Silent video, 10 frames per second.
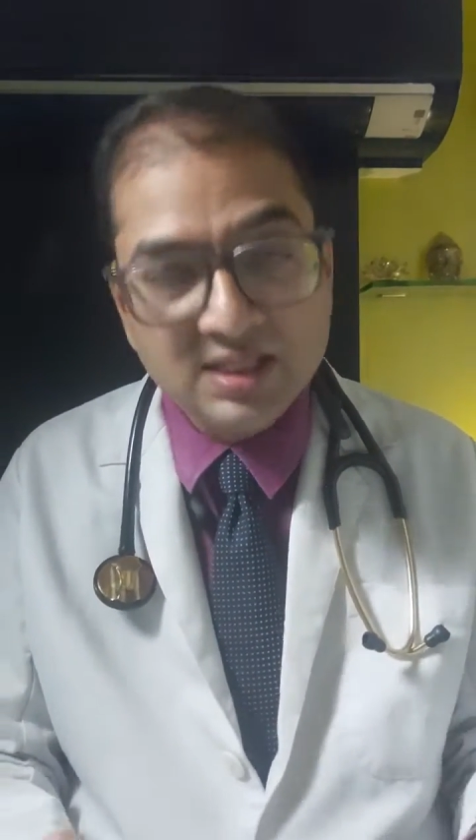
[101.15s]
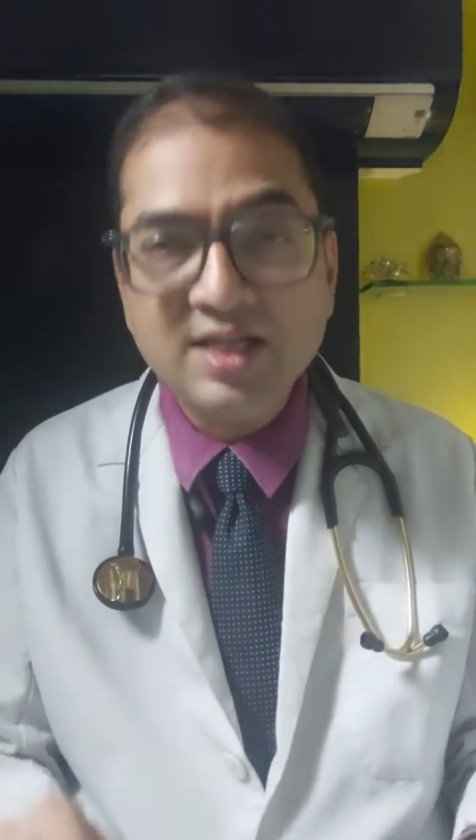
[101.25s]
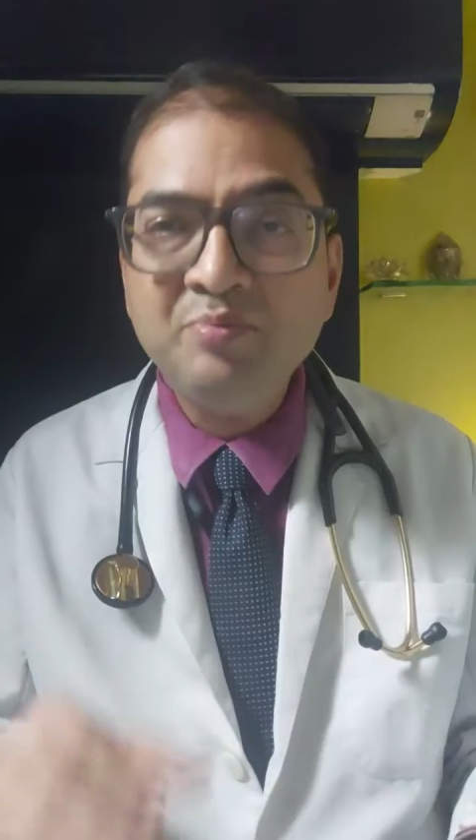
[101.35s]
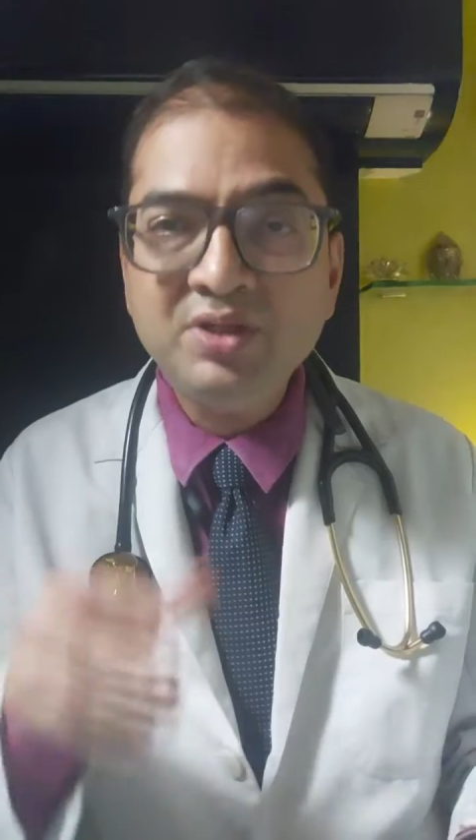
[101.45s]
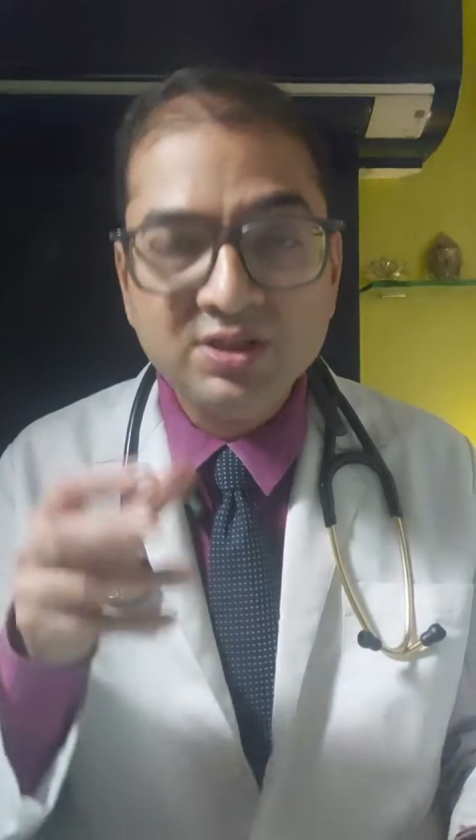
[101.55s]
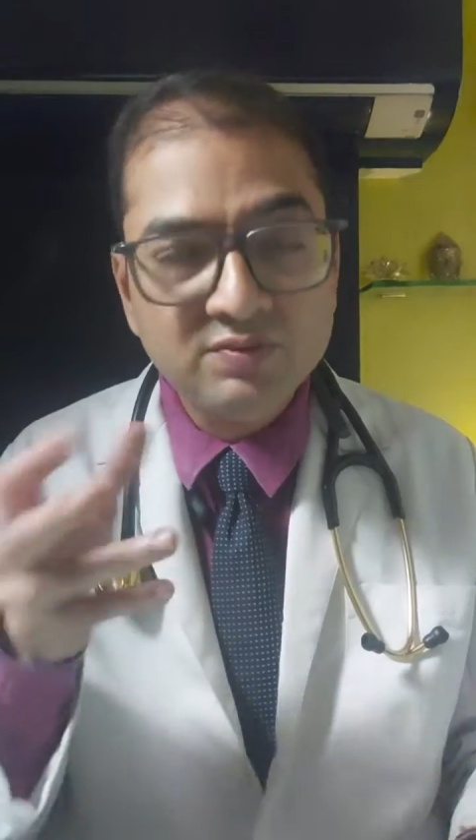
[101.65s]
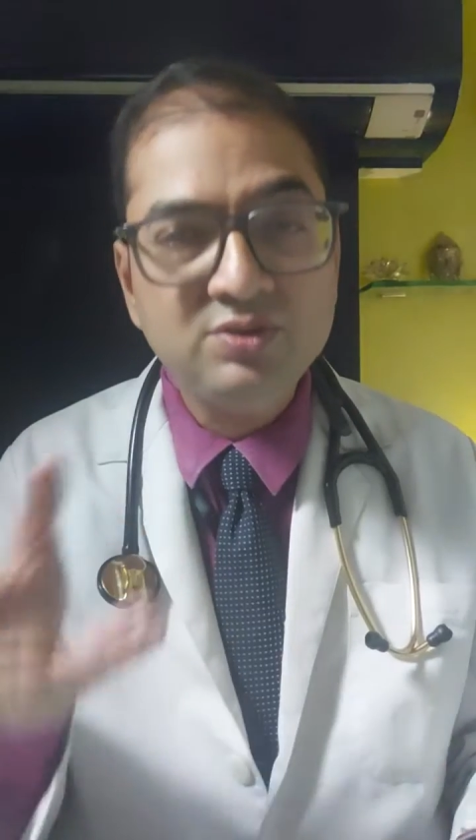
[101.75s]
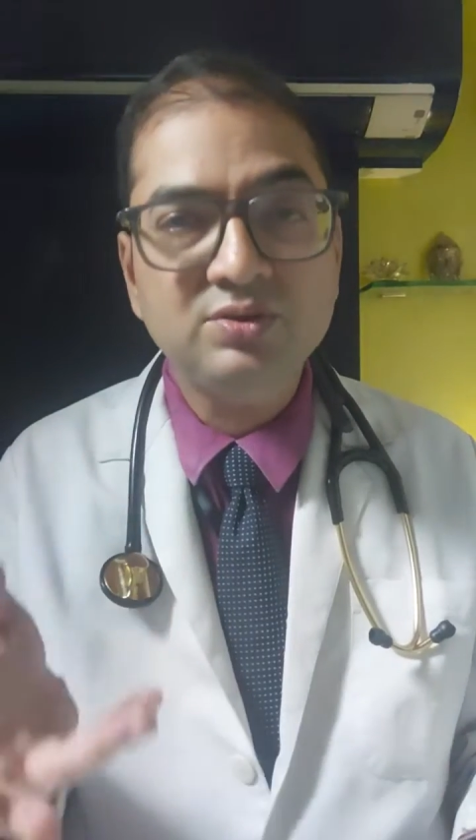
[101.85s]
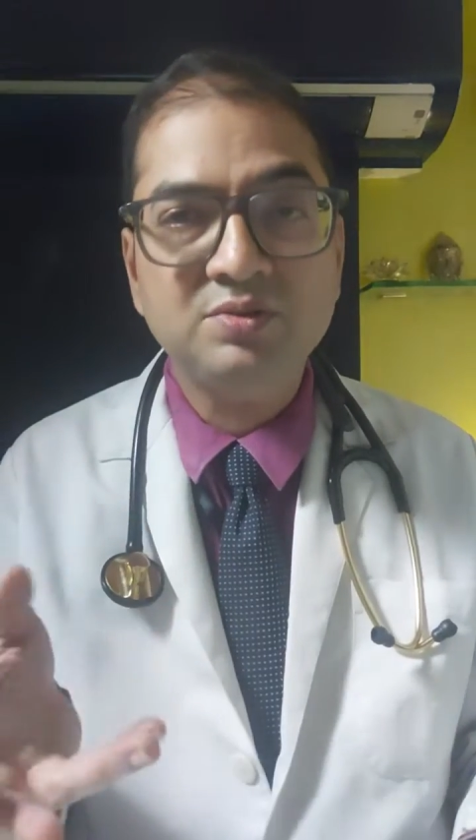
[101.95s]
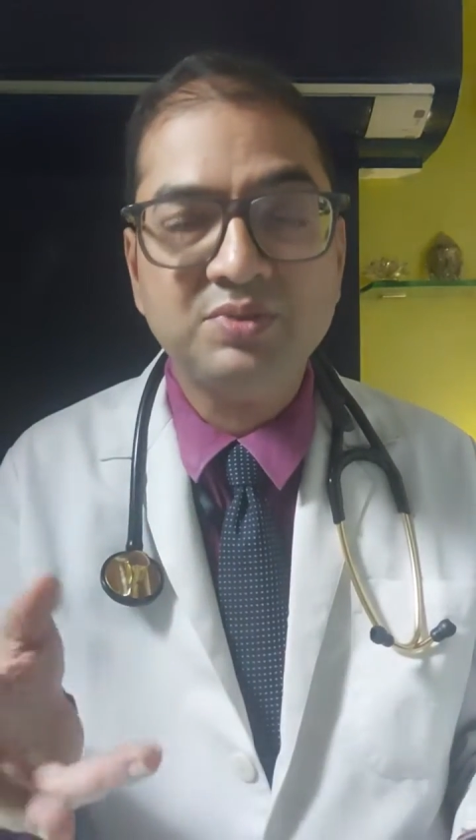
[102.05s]
can be given
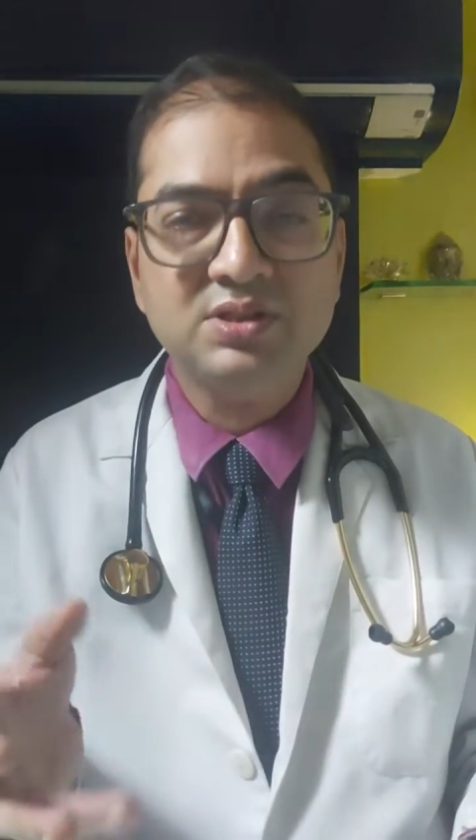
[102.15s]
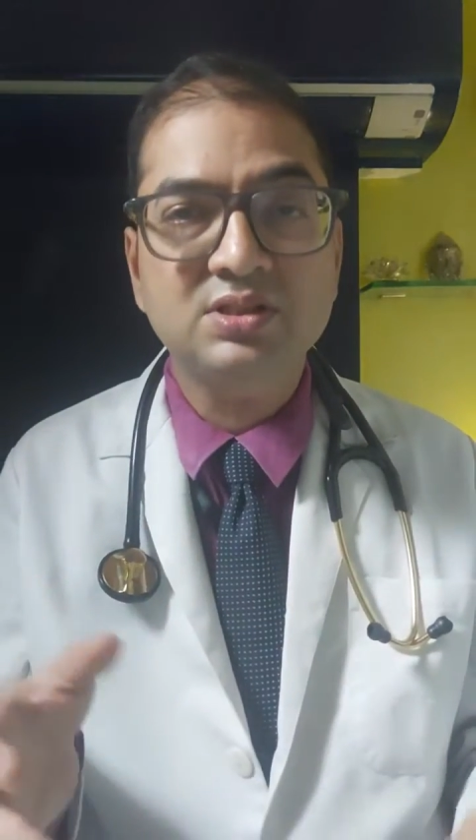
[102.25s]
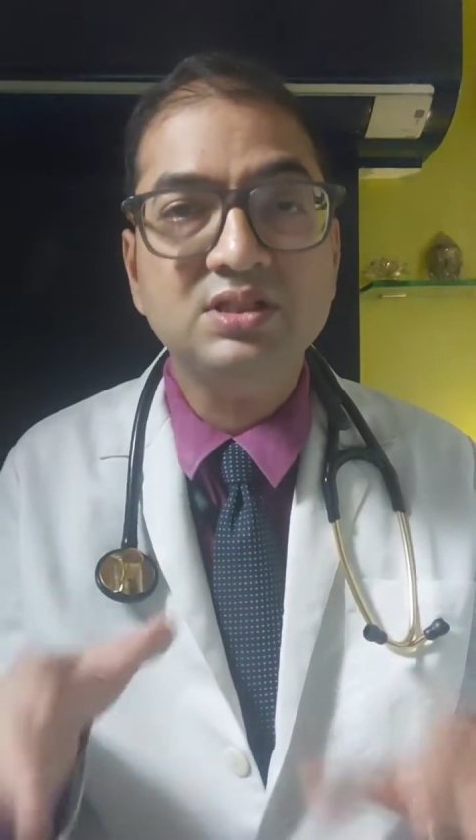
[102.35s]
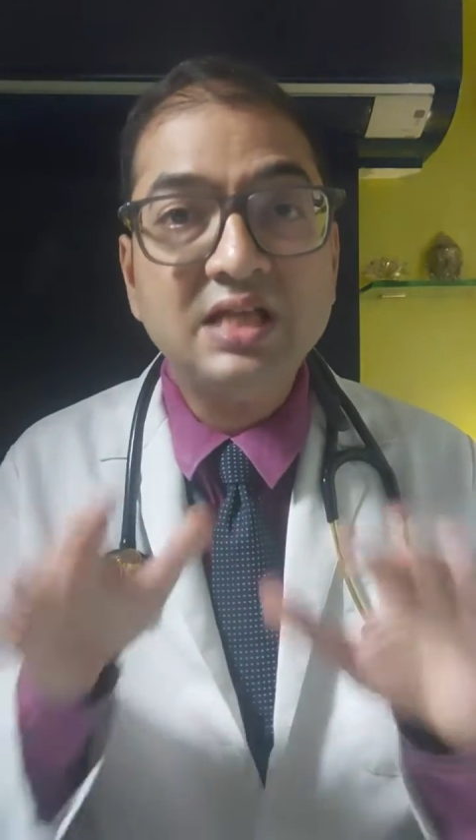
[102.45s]
to the persons.